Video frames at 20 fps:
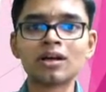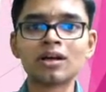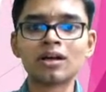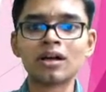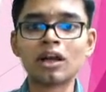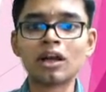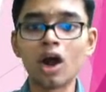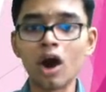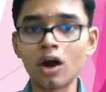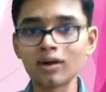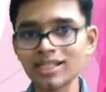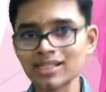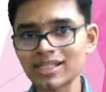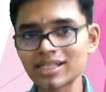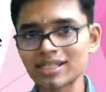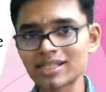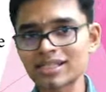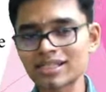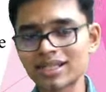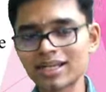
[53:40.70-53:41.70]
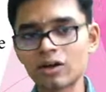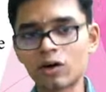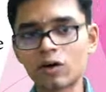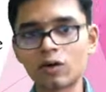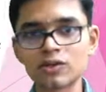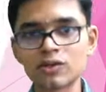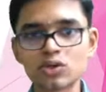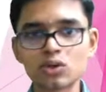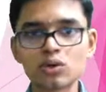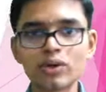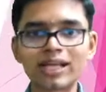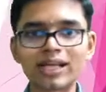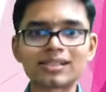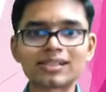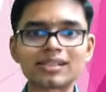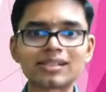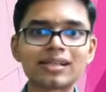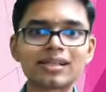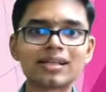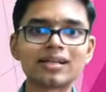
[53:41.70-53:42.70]
Long distance trade also
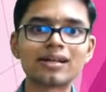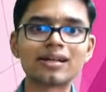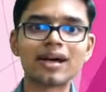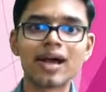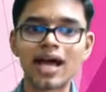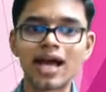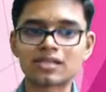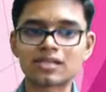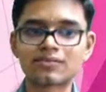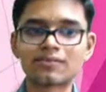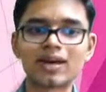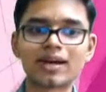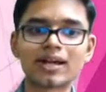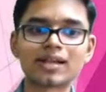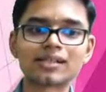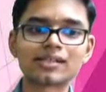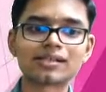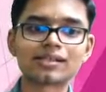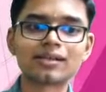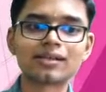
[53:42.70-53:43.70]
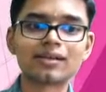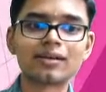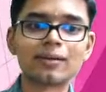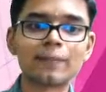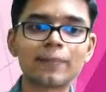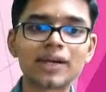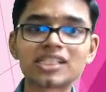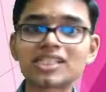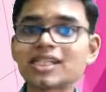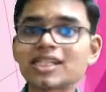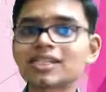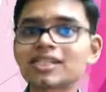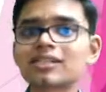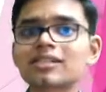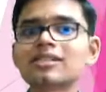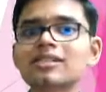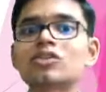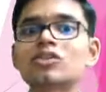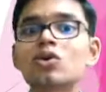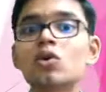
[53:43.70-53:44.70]
existed as far as precious
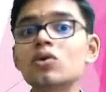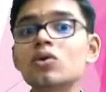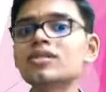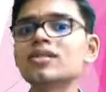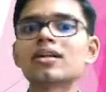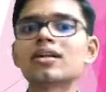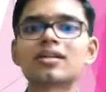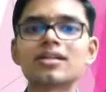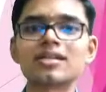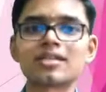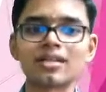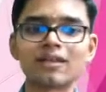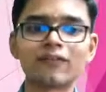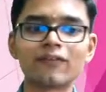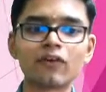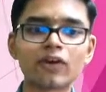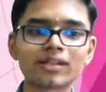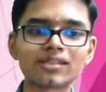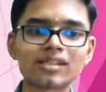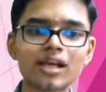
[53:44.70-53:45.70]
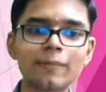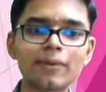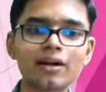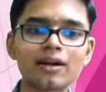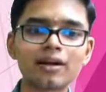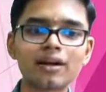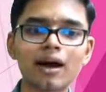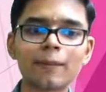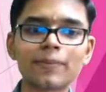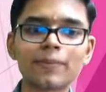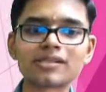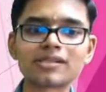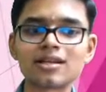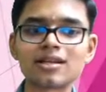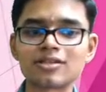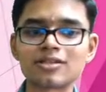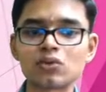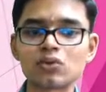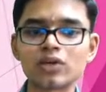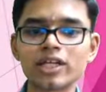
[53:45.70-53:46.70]
stones are concerned. For example, lapis
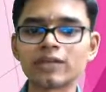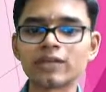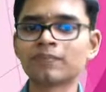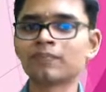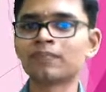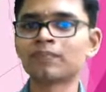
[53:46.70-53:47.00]
lazuli.